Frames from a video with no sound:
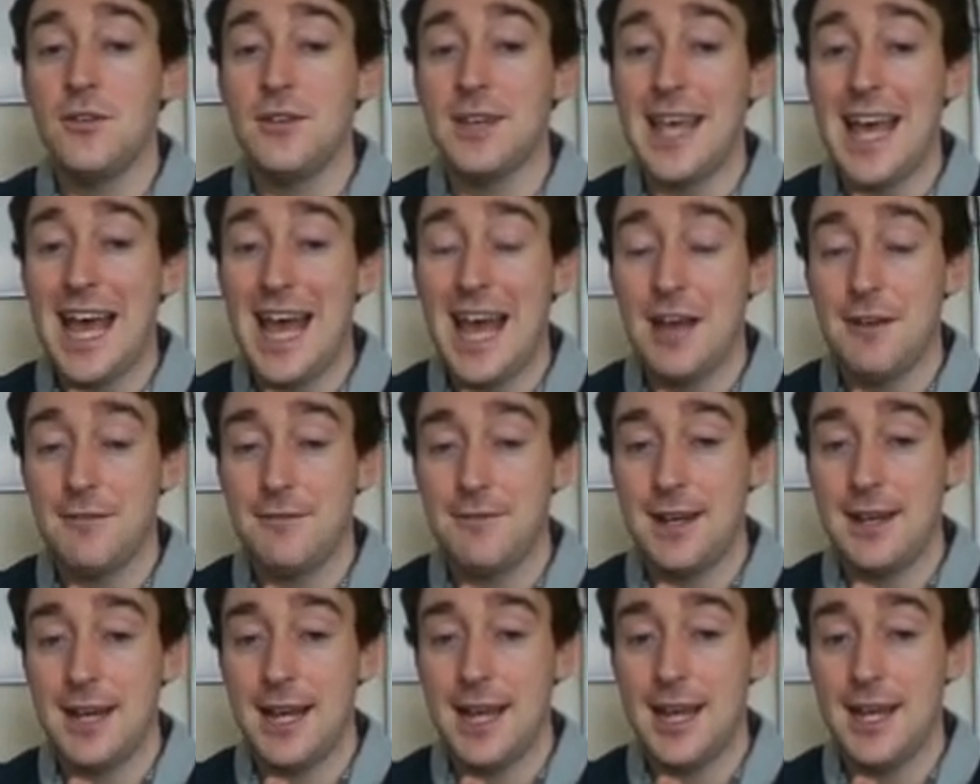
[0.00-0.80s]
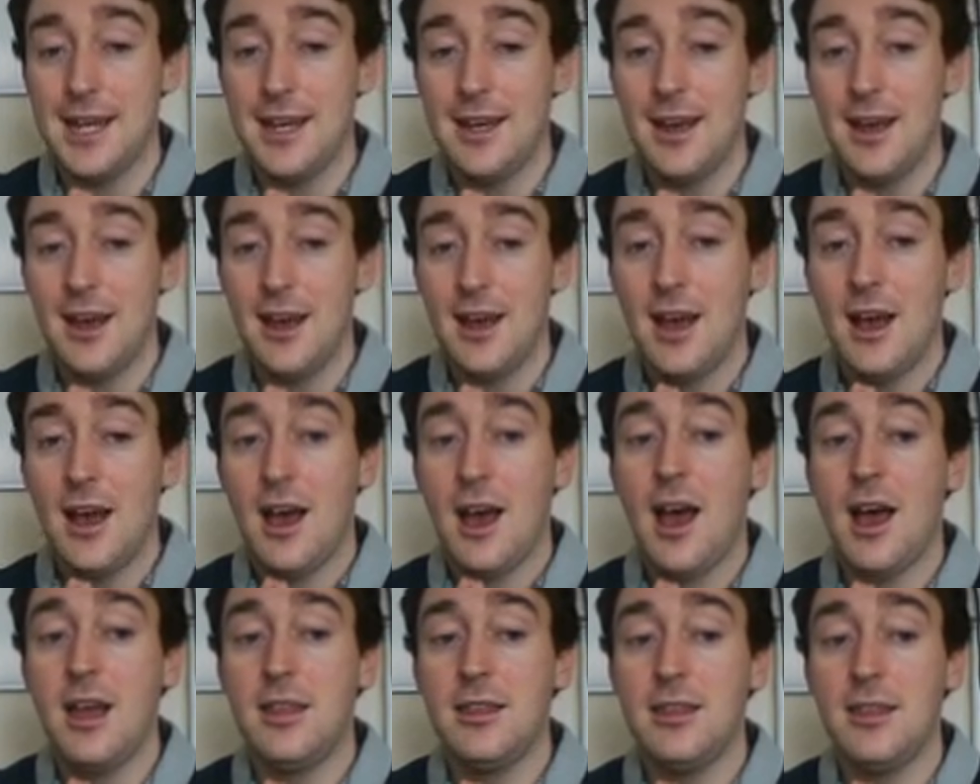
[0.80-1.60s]
carefully,
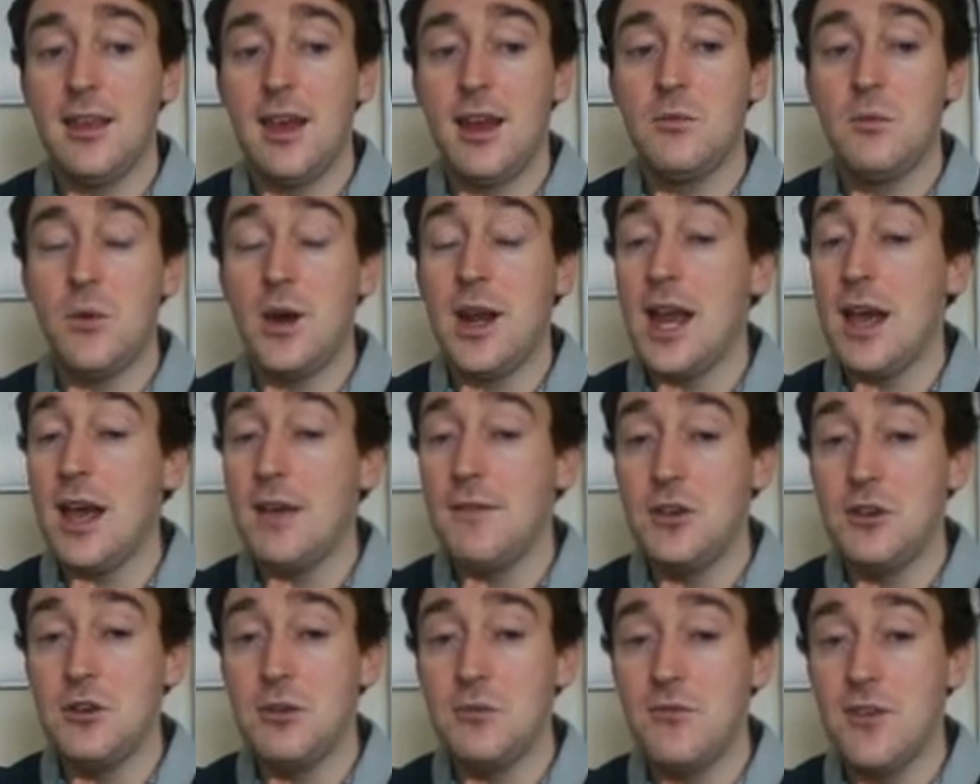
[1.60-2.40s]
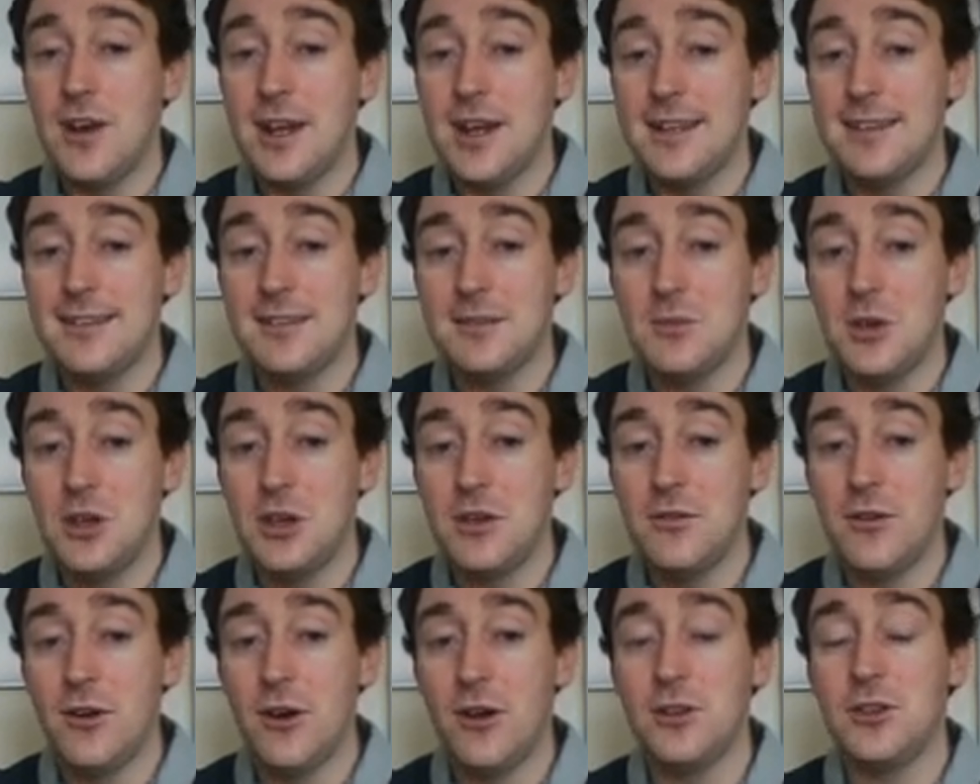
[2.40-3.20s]
and then whenever you're ready to
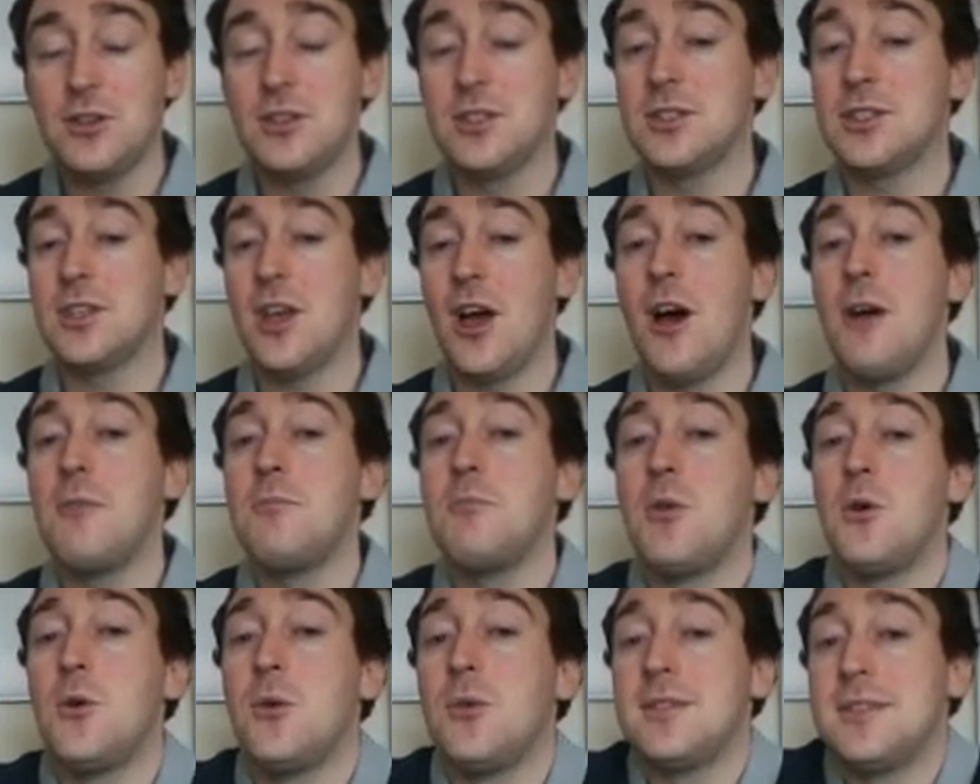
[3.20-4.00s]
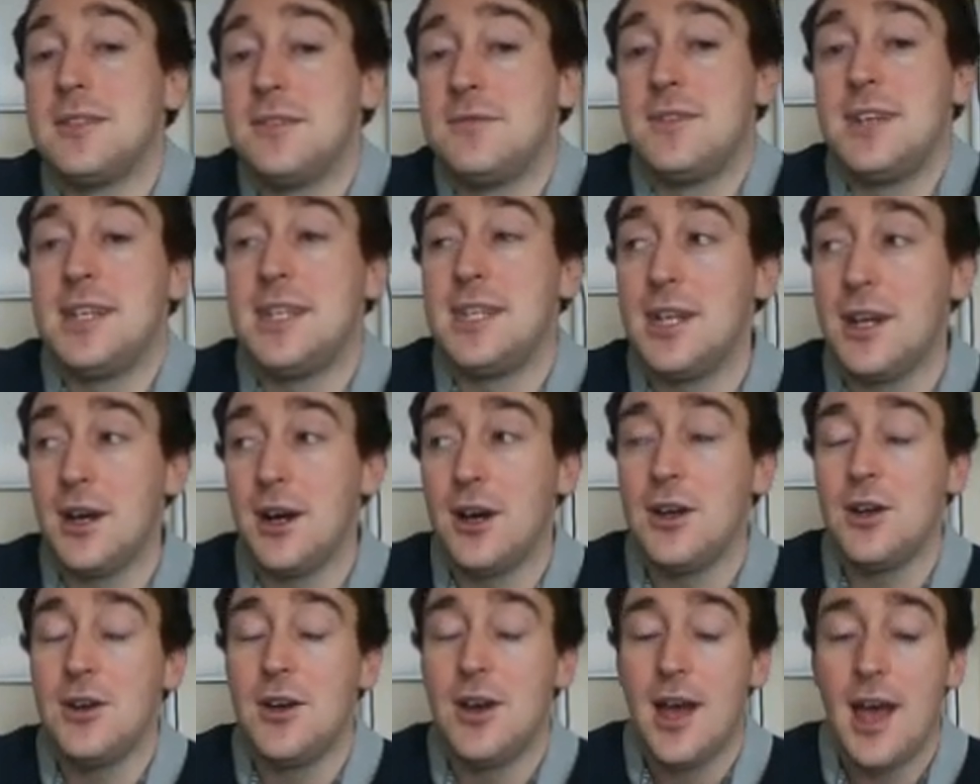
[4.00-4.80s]
move on, just unpause the
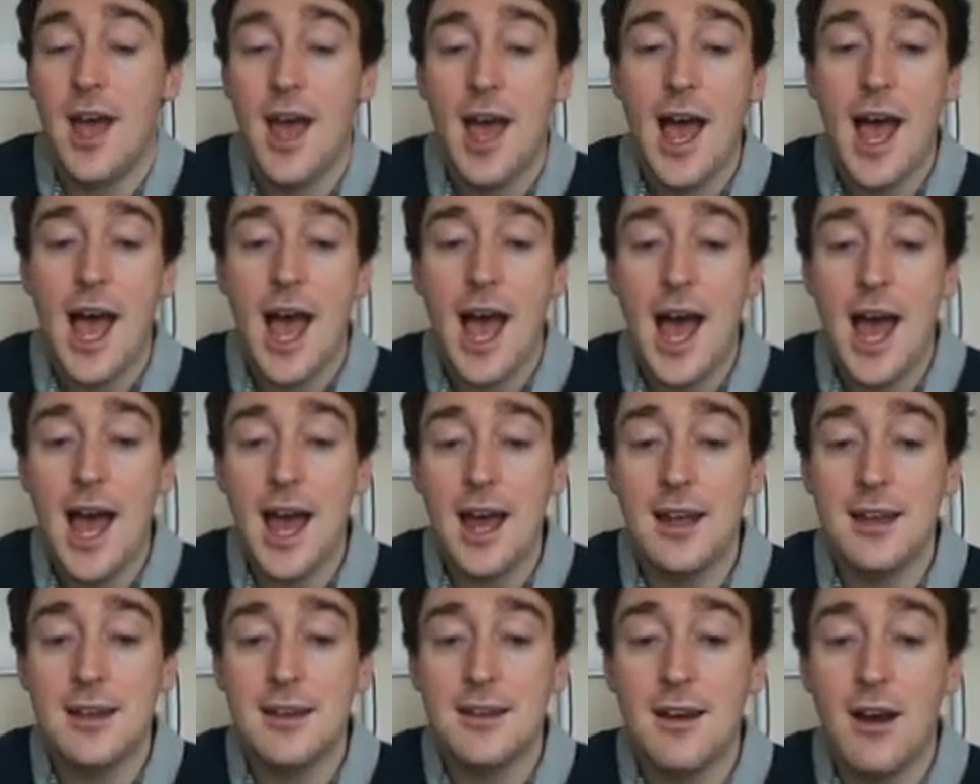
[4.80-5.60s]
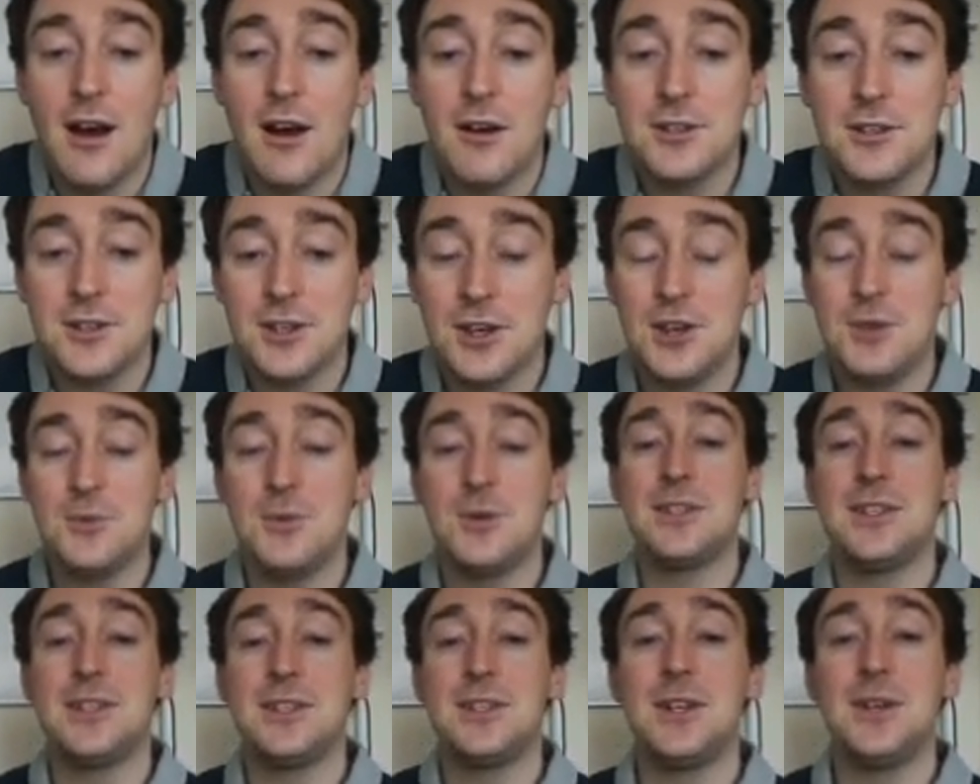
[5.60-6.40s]
video and I'll show you
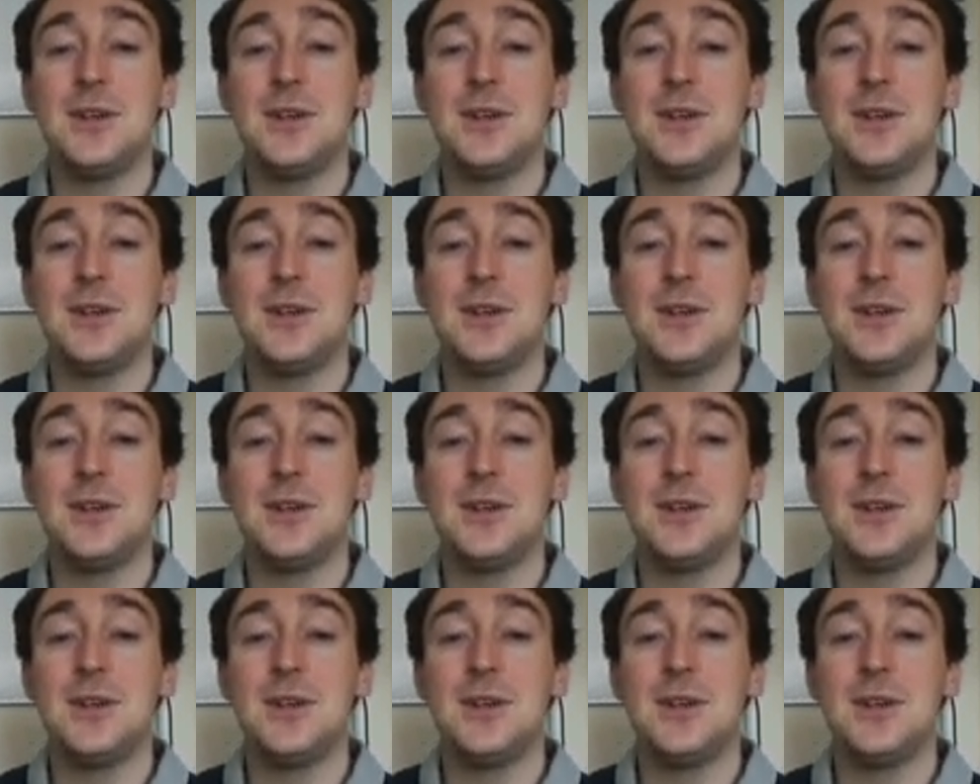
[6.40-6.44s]
what to do